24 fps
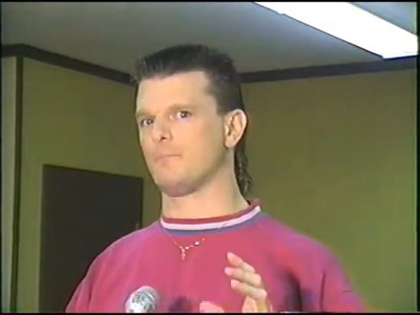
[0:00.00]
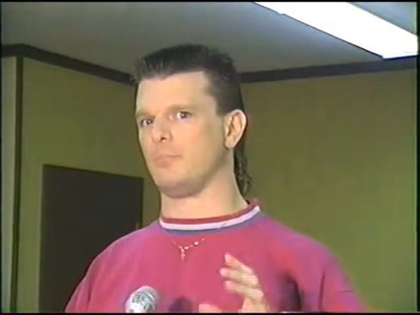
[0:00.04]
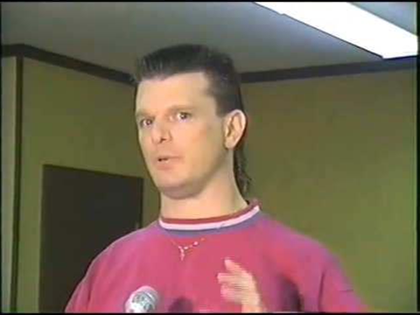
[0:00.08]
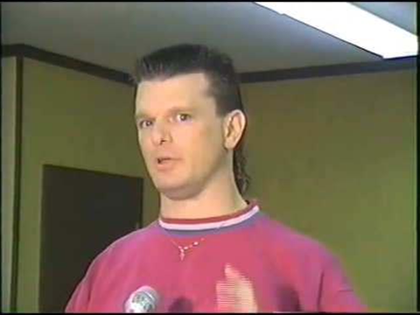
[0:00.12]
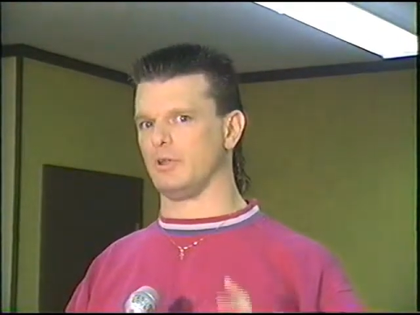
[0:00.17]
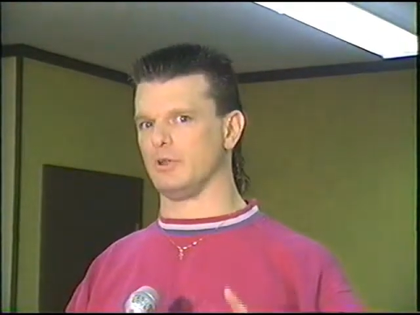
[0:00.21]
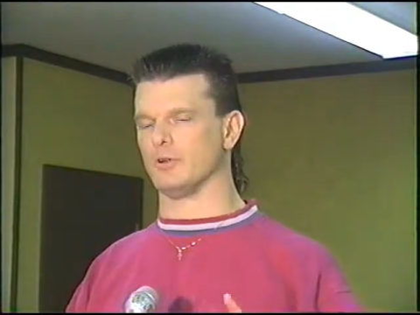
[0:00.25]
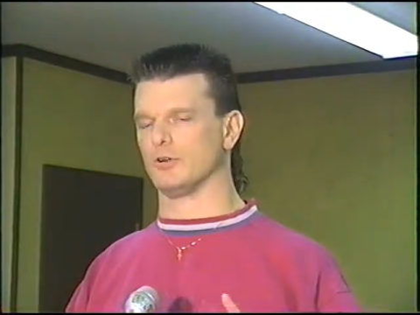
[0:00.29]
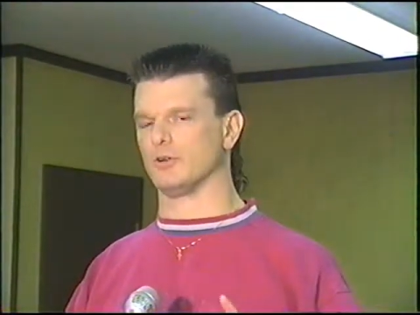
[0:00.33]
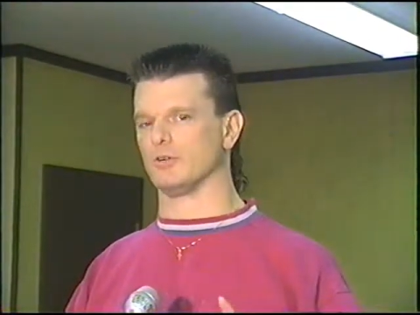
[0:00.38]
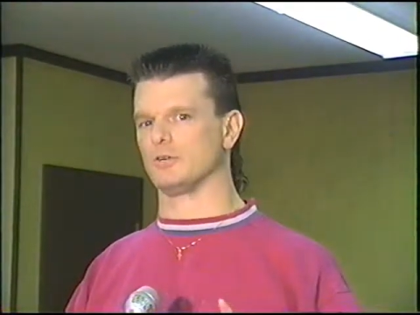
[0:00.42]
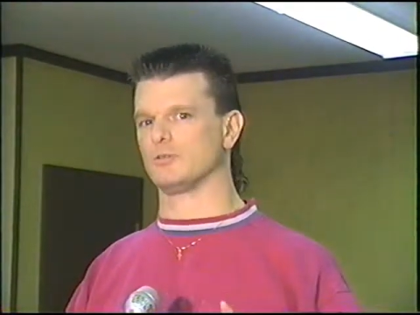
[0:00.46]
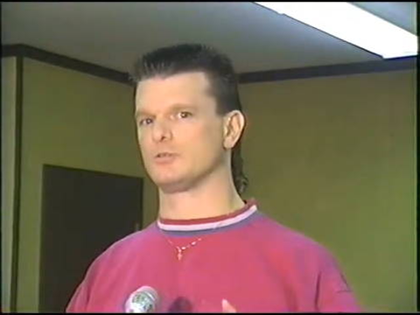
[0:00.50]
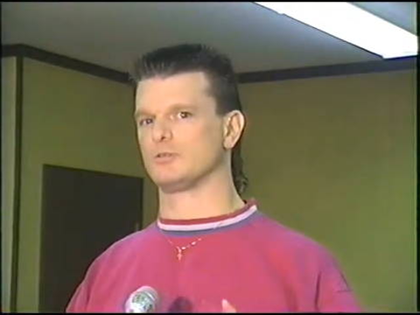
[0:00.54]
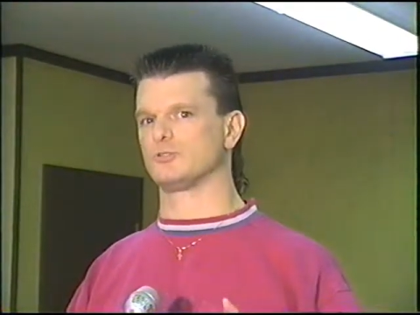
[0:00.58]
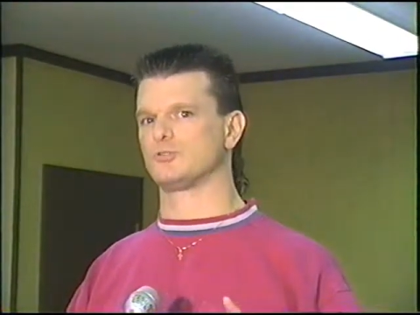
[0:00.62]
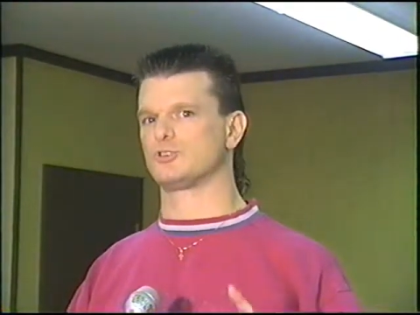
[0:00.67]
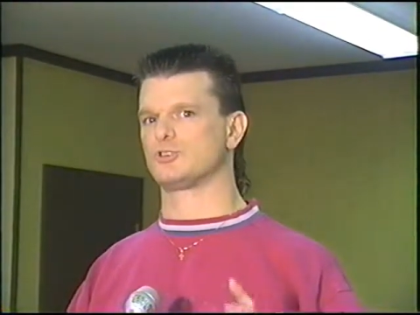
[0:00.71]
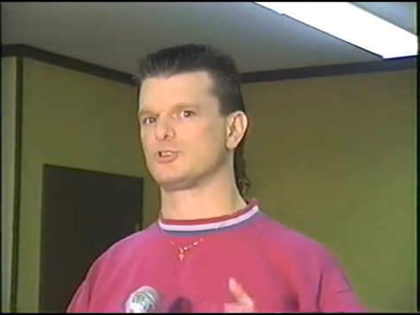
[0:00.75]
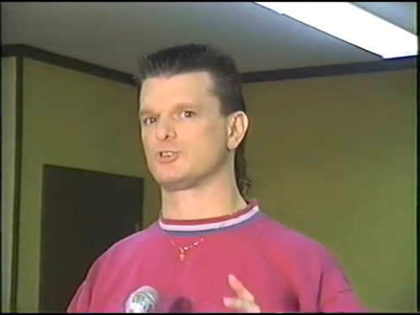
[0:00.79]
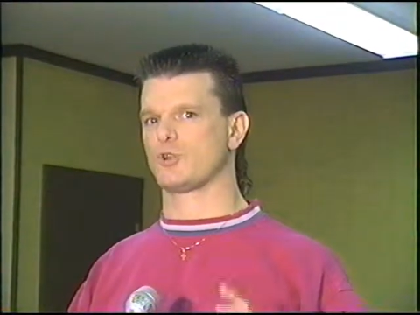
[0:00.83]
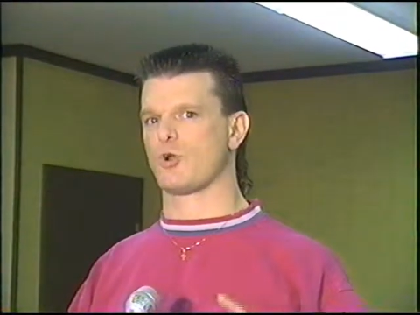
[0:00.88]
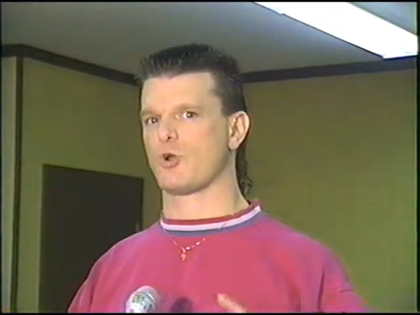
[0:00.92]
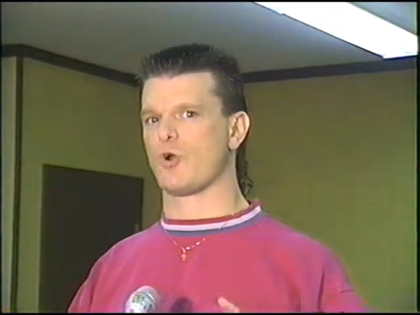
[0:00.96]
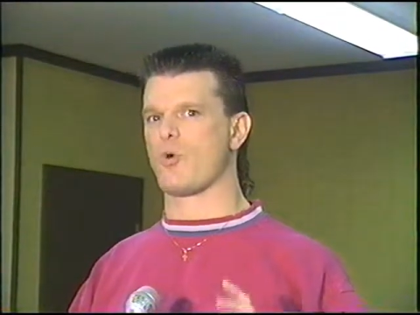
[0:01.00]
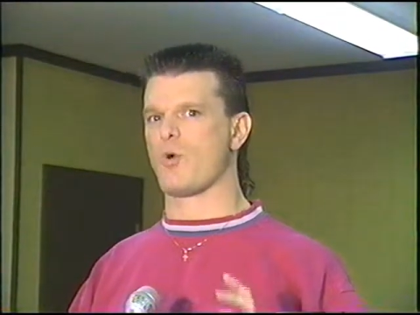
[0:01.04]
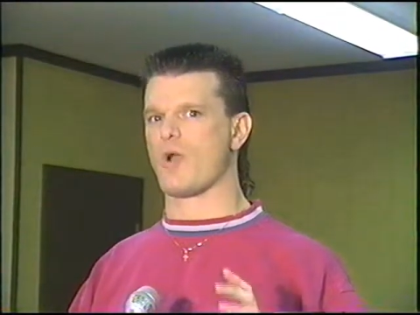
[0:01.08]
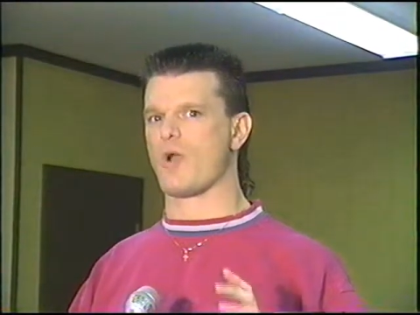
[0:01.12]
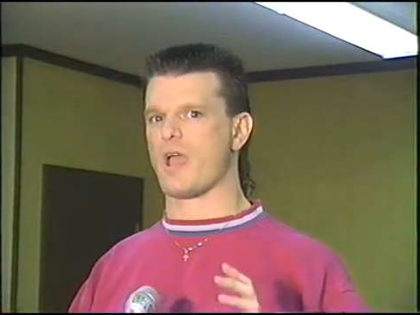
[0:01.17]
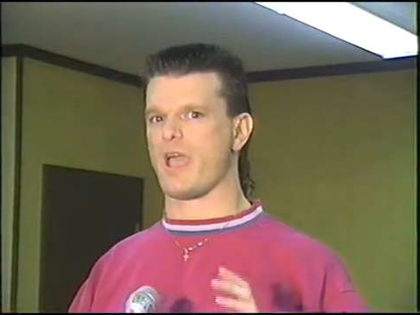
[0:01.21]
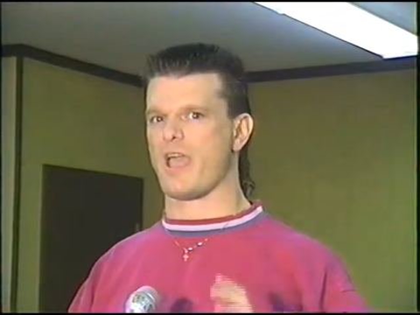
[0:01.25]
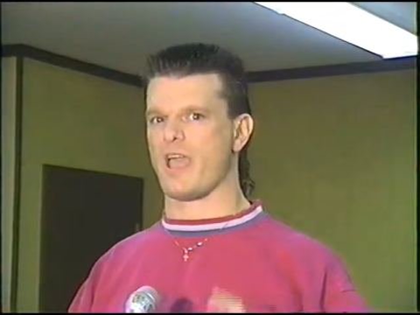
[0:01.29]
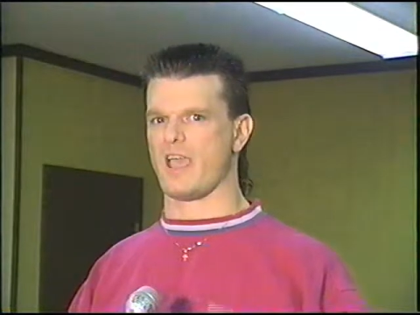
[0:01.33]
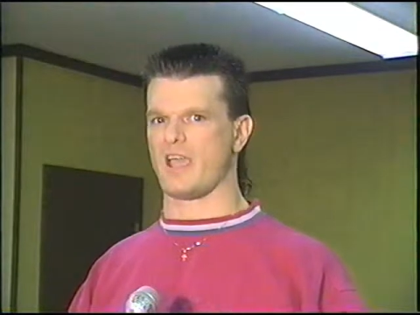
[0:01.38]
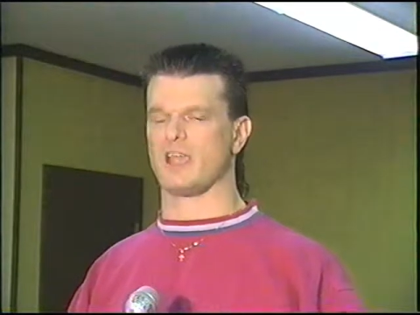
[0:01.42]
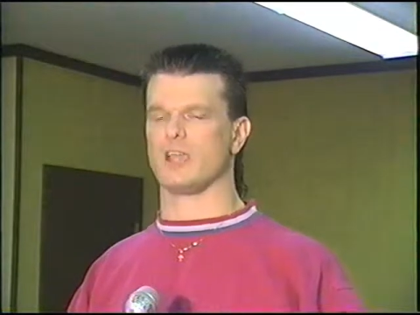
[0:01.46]
bitter,
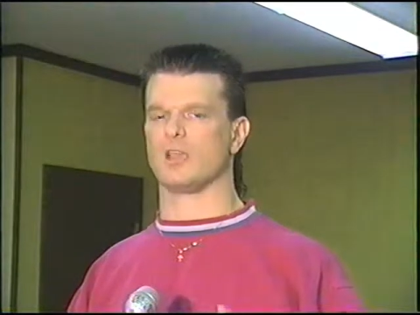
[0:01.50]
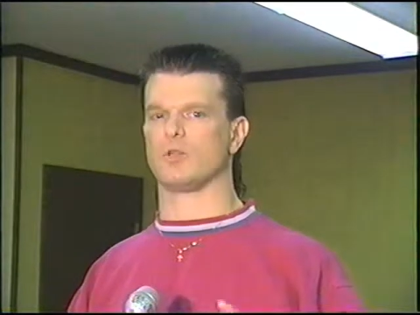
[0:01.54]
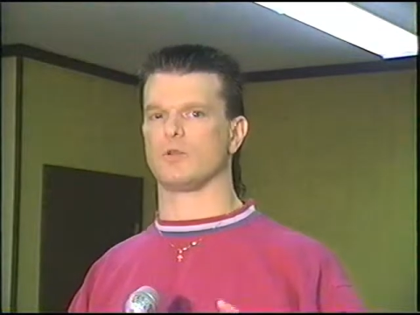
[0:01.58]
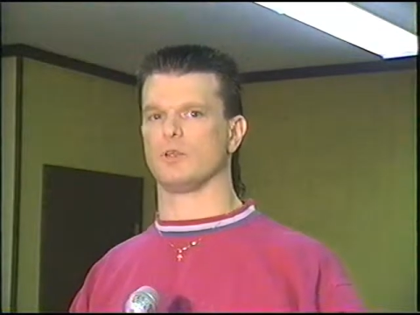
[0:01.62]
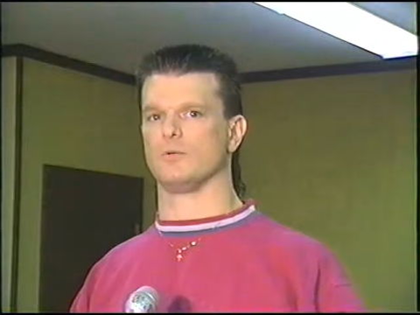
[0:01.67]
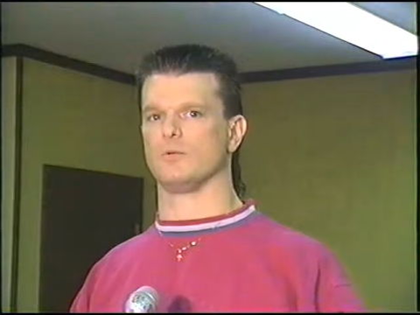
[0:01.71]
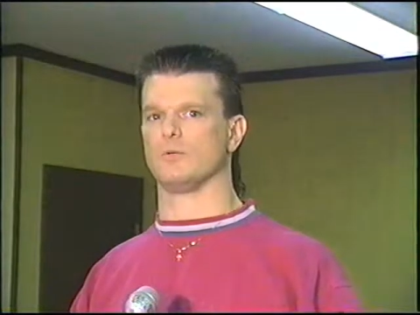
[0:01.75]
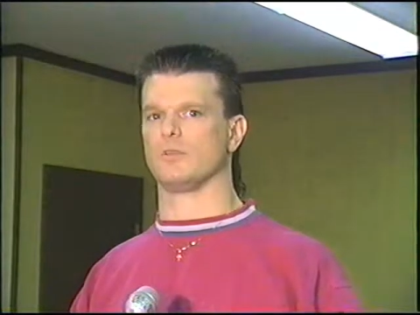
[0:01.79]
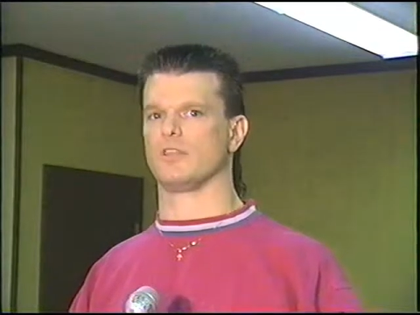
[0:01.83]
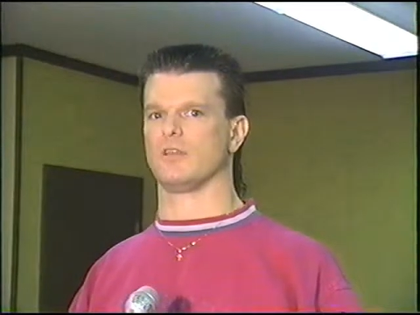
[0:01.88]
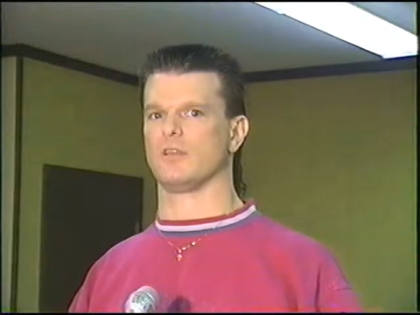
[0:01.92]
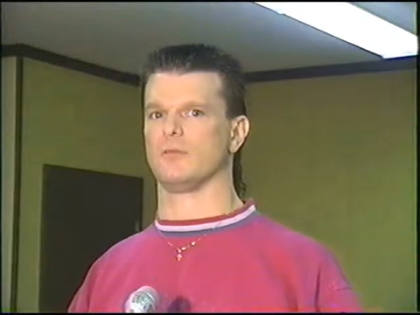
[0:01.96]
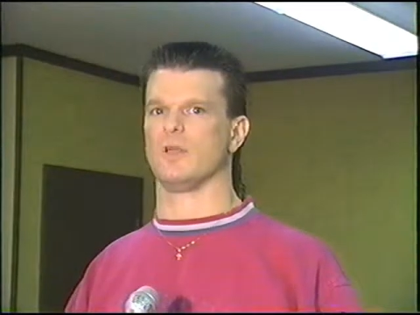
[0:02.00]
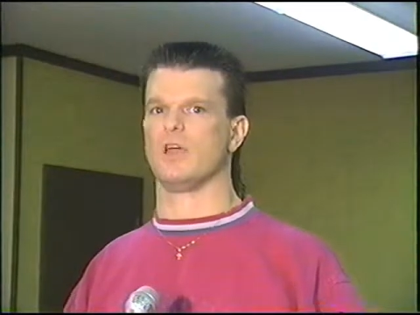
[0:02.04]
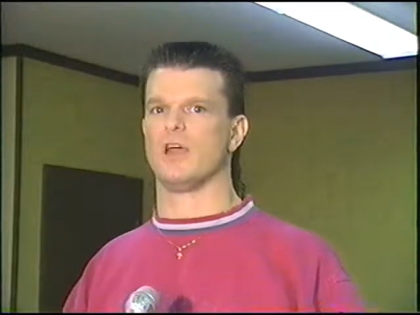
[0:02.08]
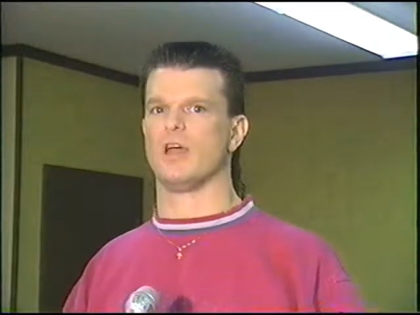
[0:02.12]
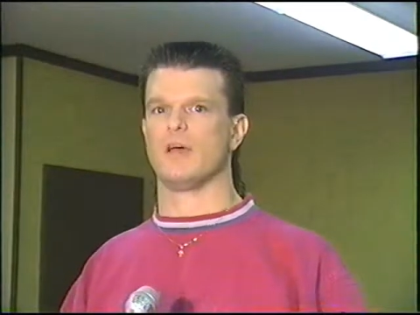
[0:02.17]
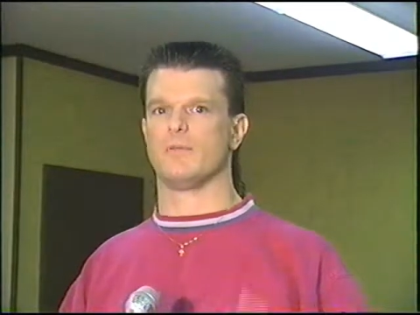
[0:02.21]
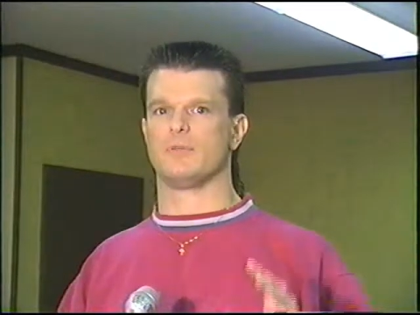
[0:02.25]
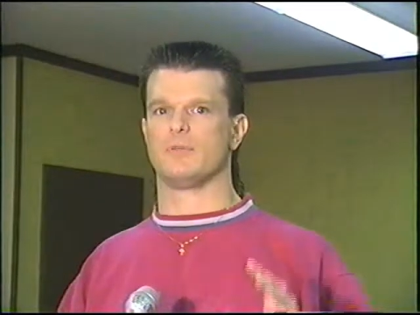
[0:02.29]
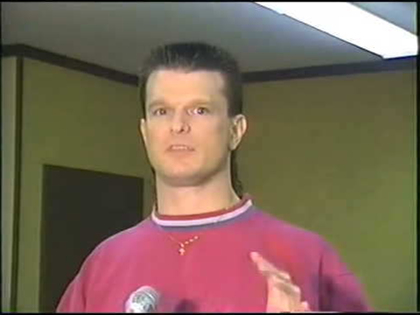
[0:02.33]
so angry with him,